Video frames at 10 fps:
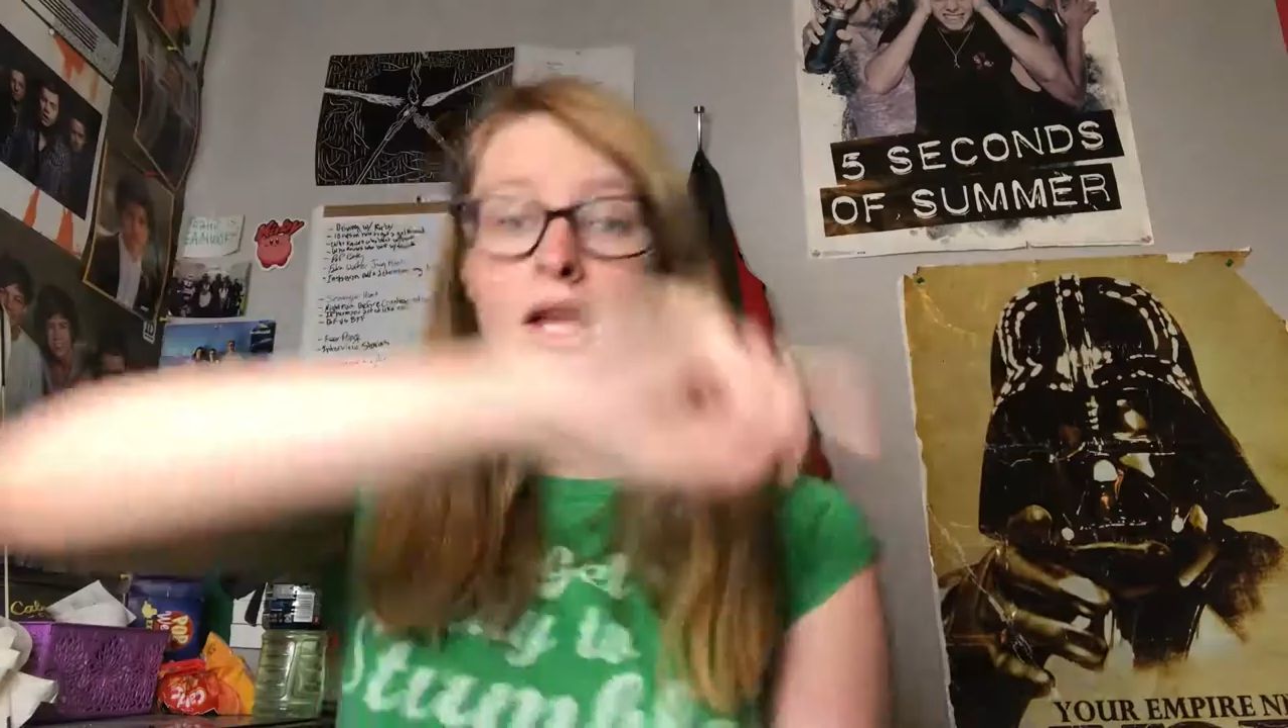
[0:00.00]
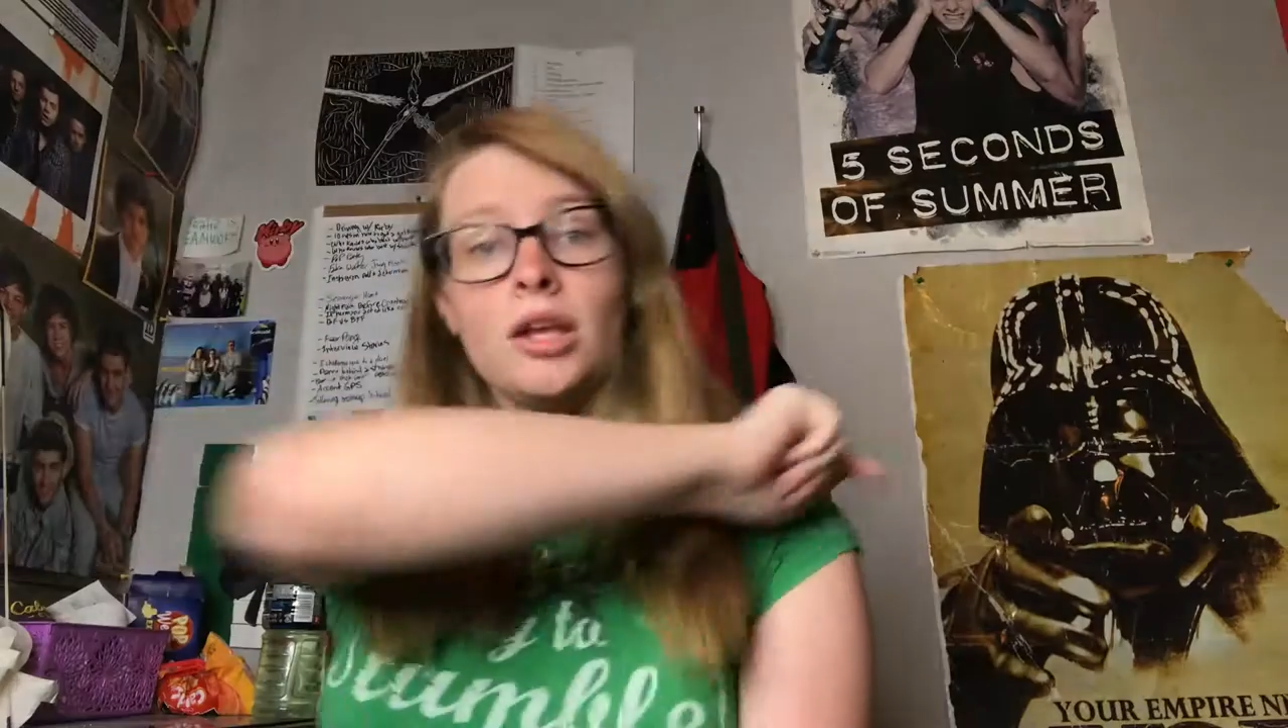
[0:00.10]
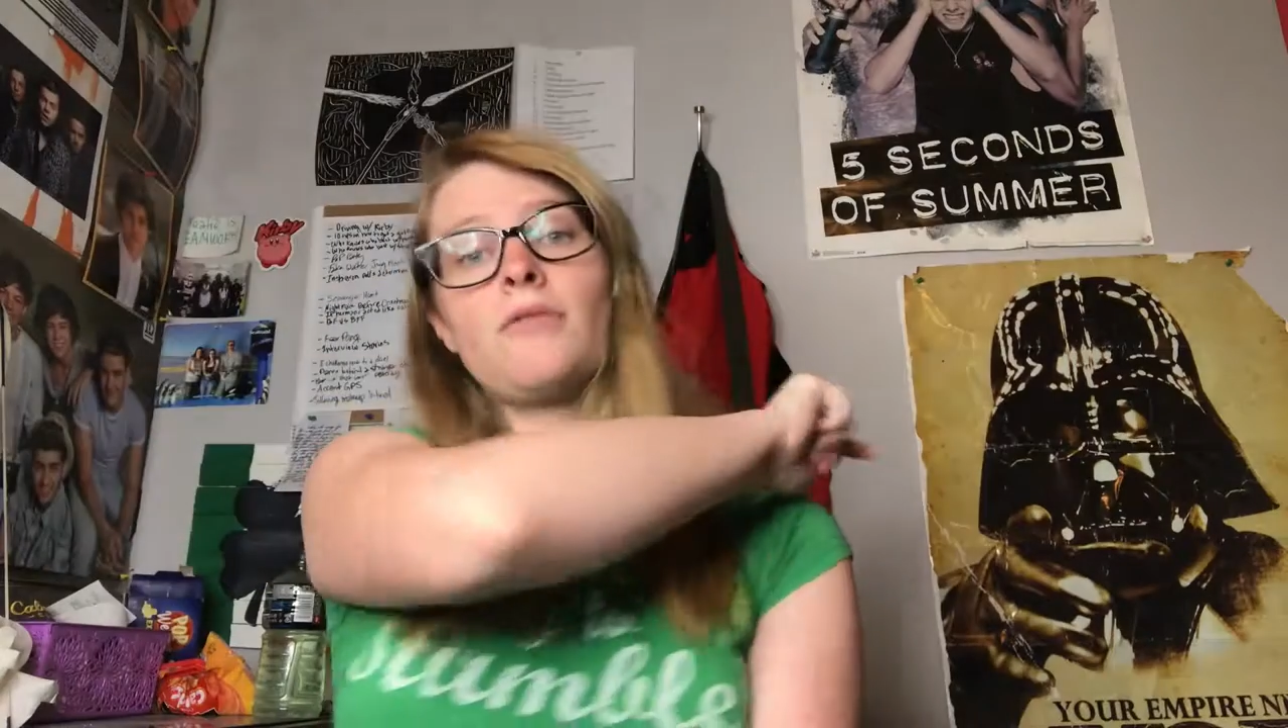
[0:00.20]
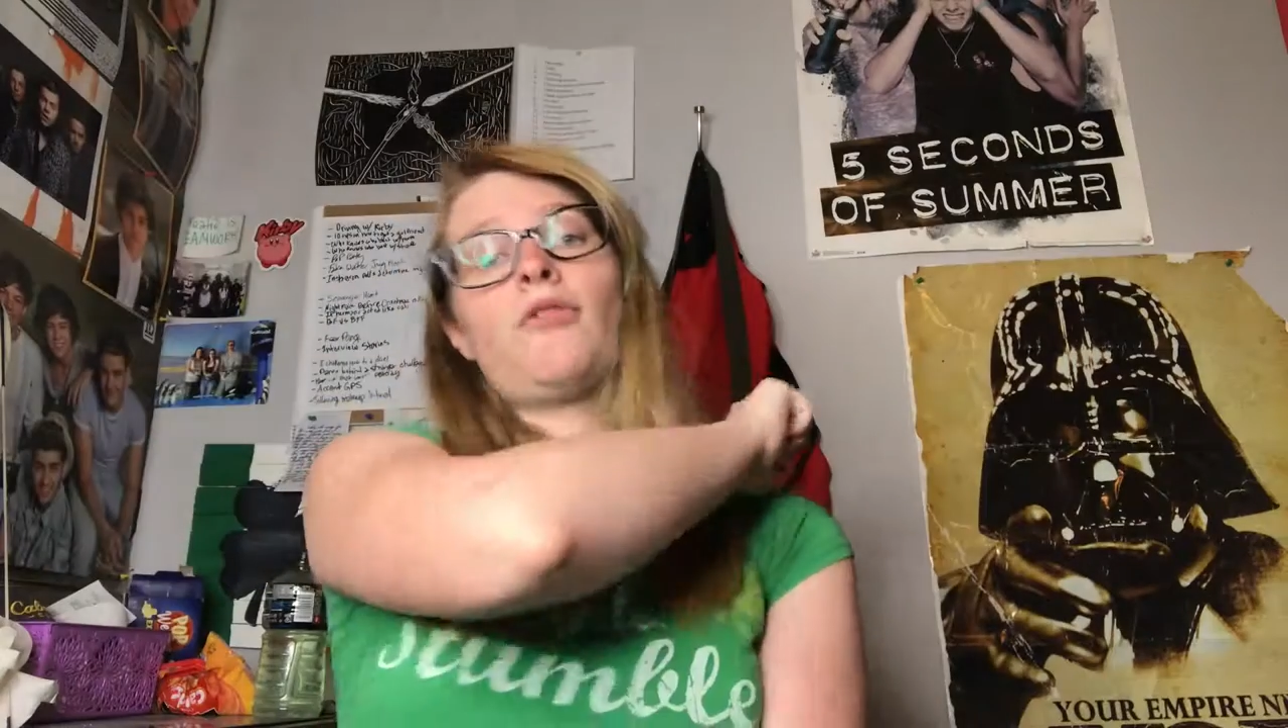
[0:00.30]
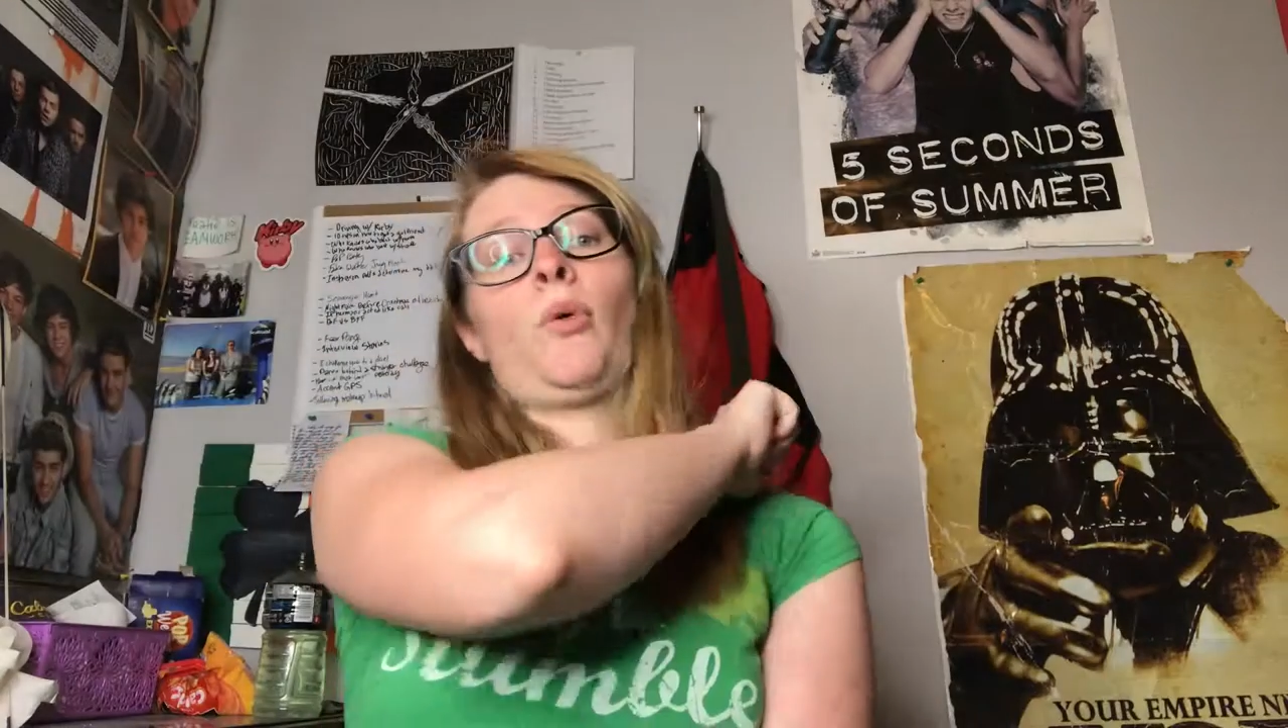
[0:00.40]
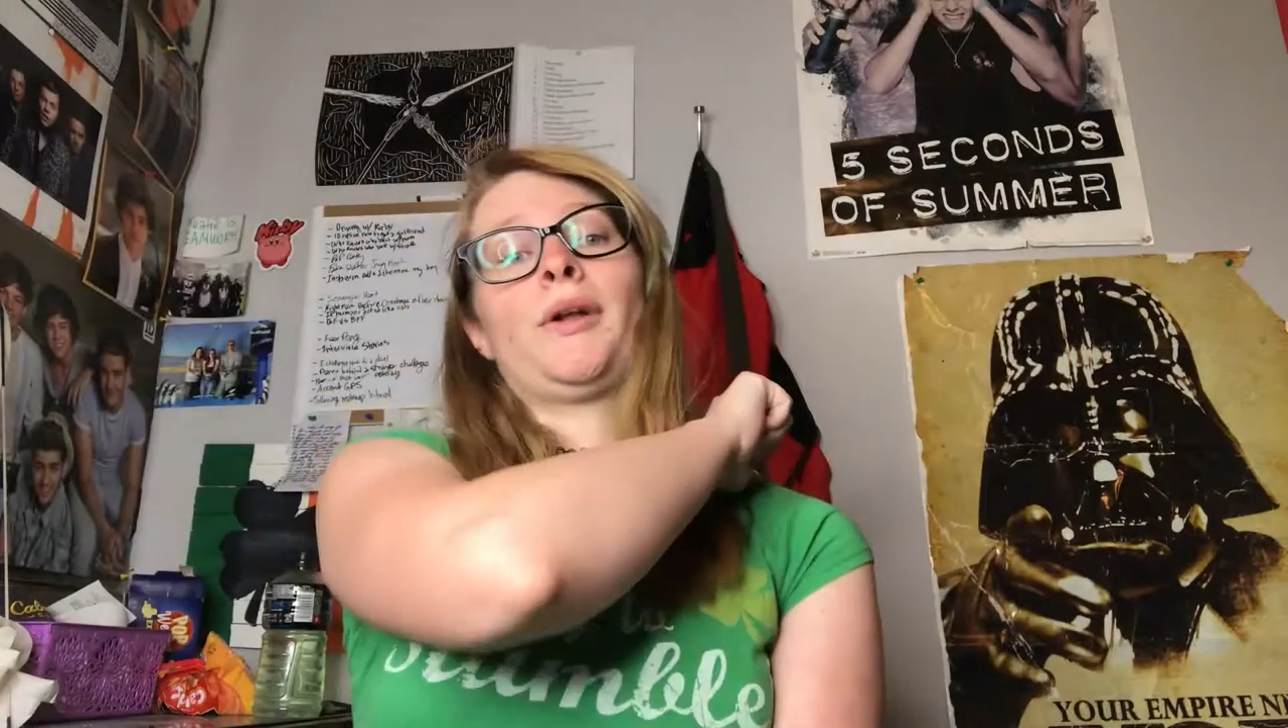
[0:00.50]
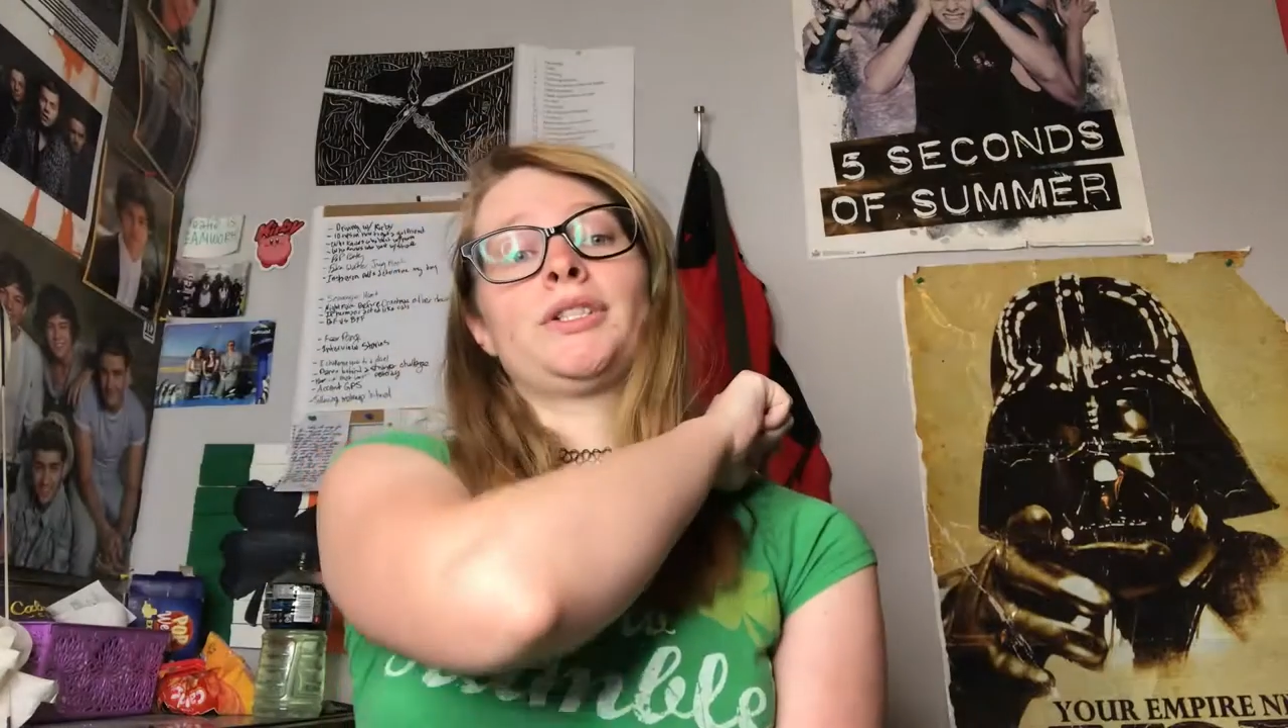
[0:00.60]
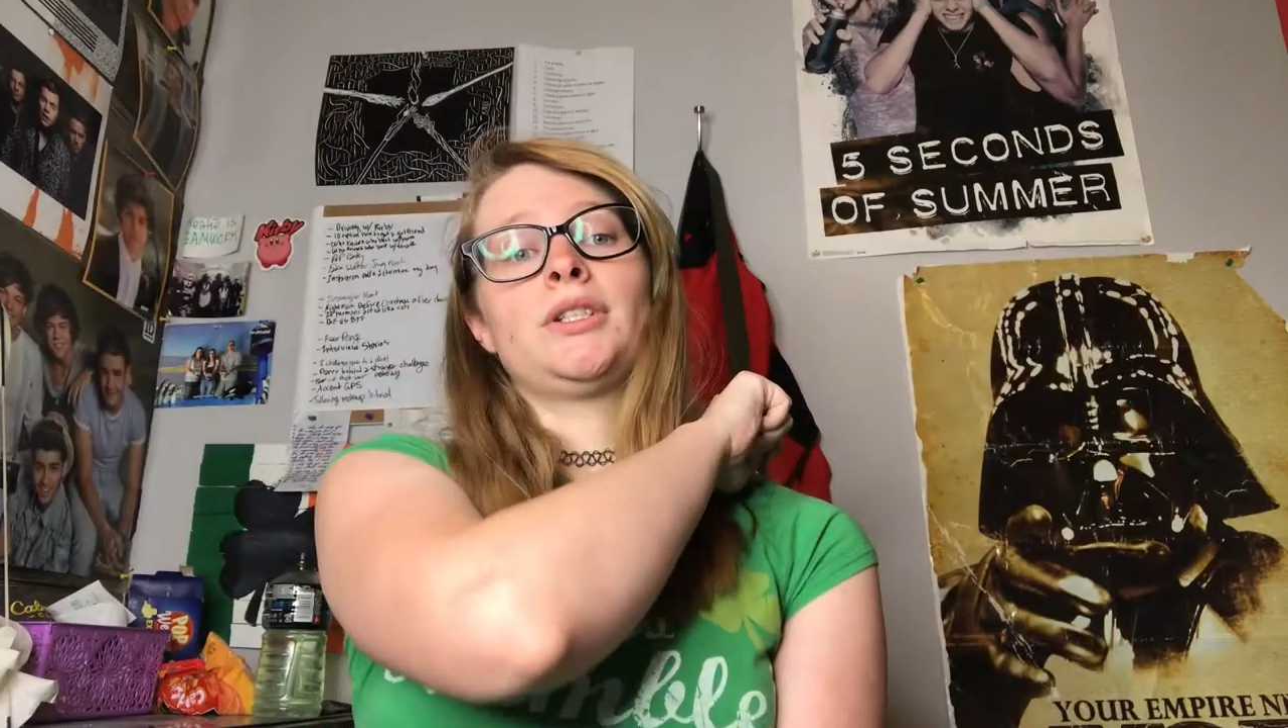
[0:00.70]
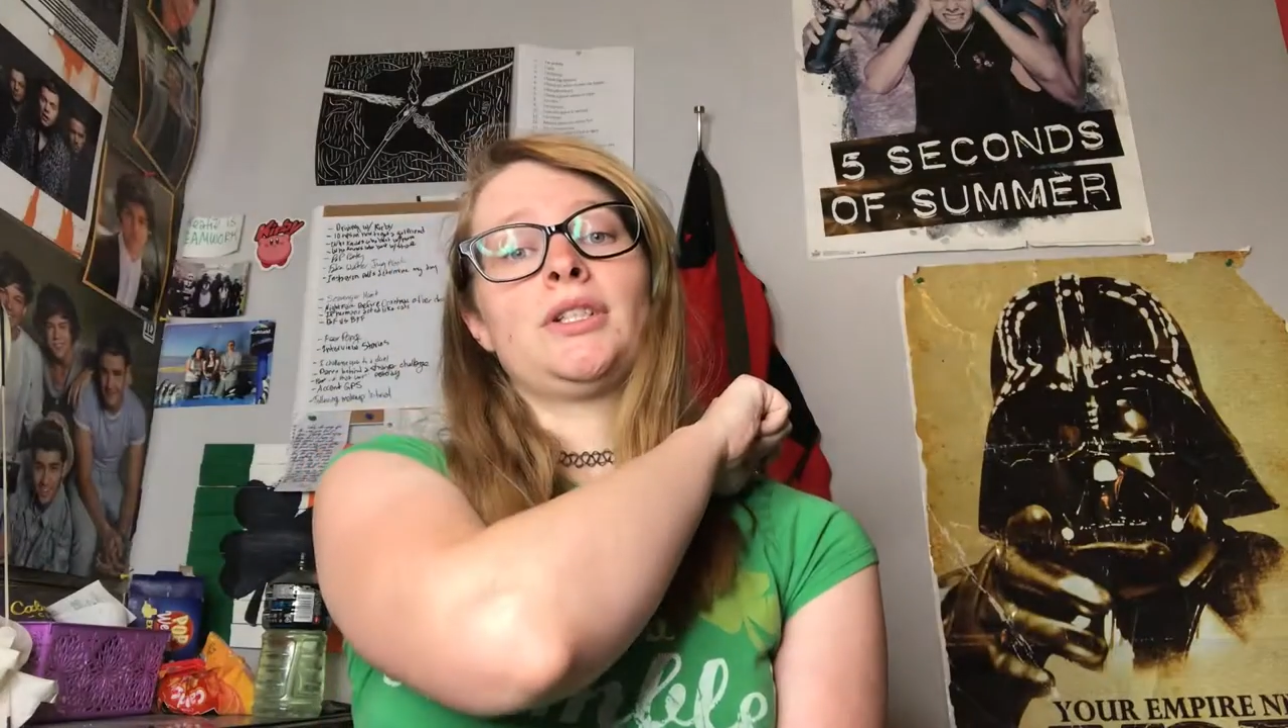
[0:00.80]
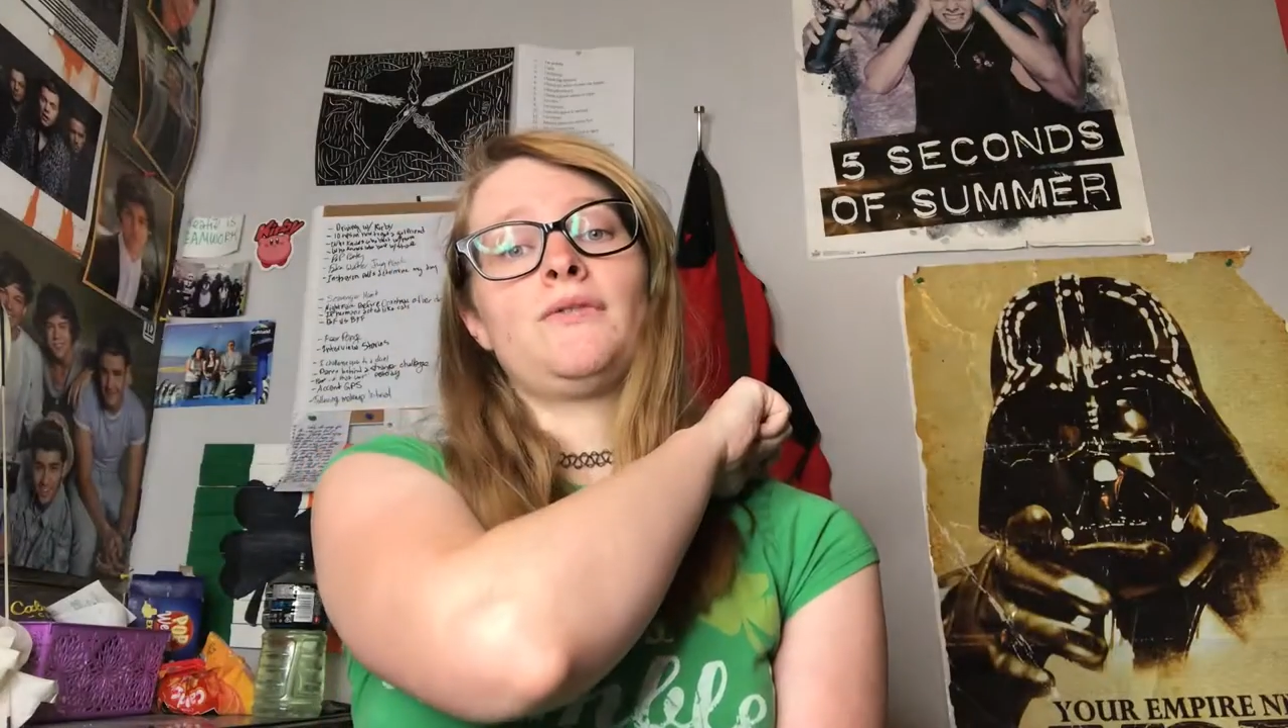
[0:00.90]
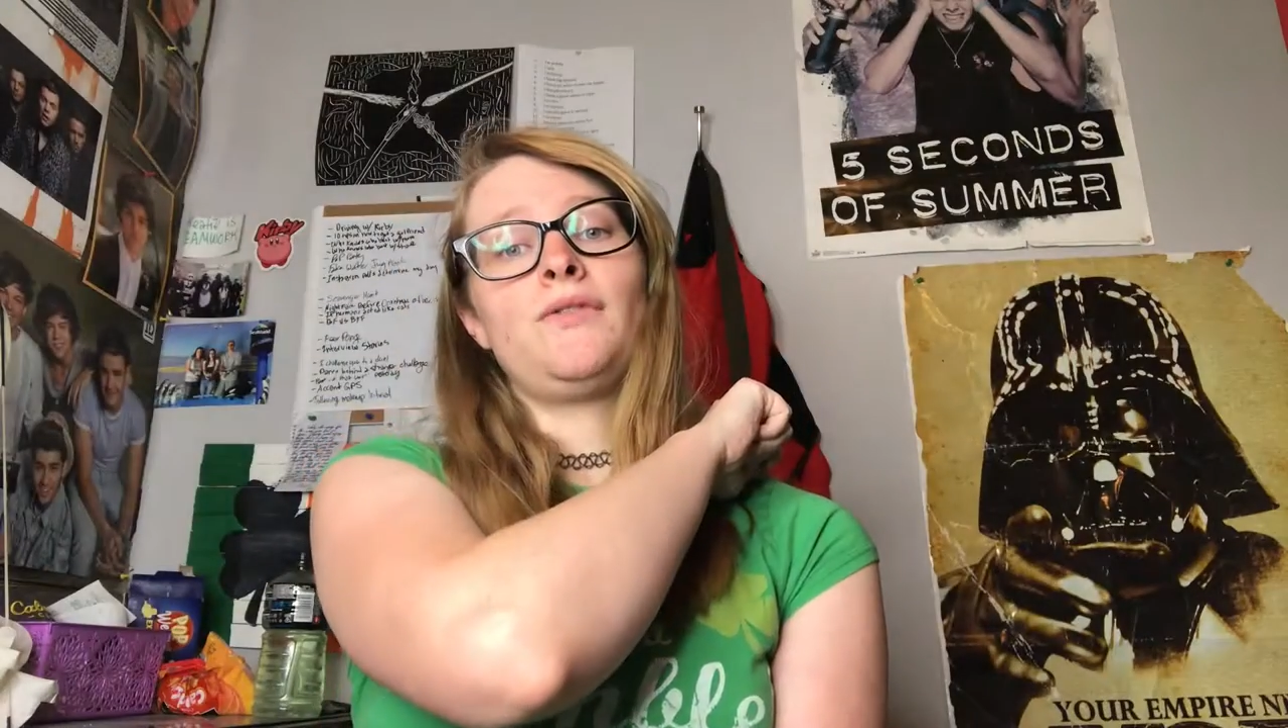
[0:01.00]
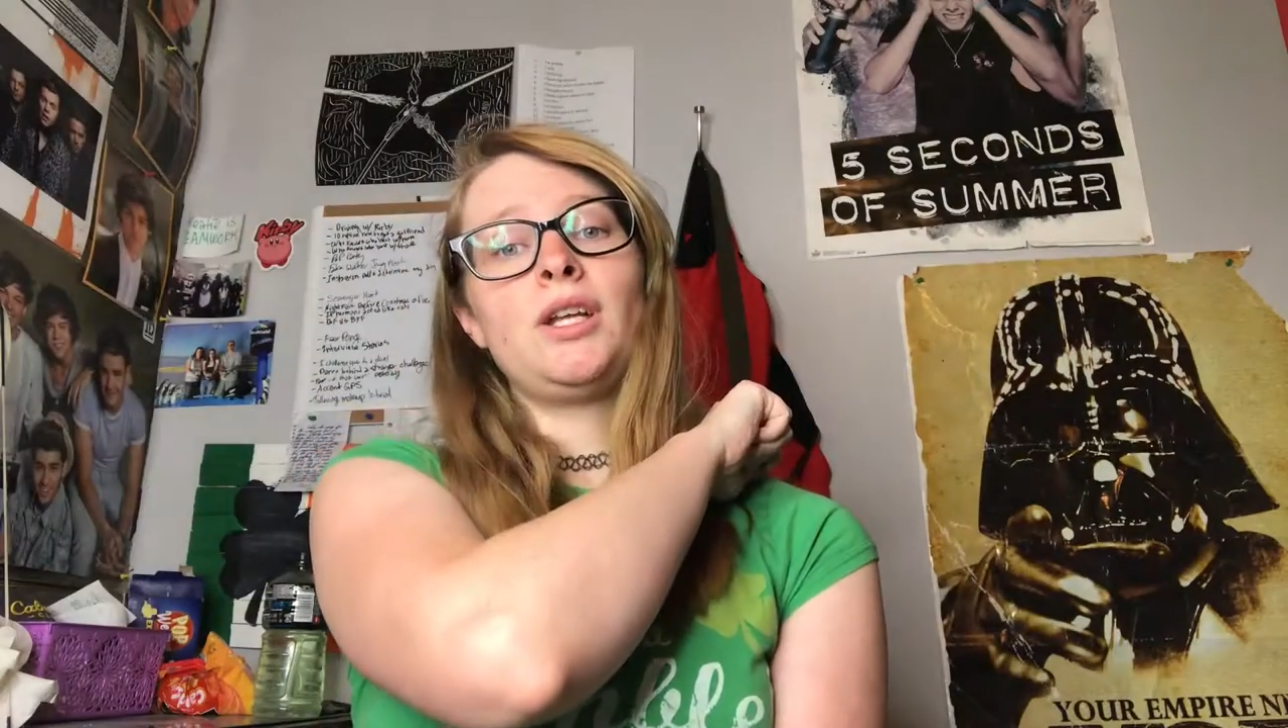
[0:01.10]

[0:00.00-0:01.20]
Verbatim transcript: Thank you for watching this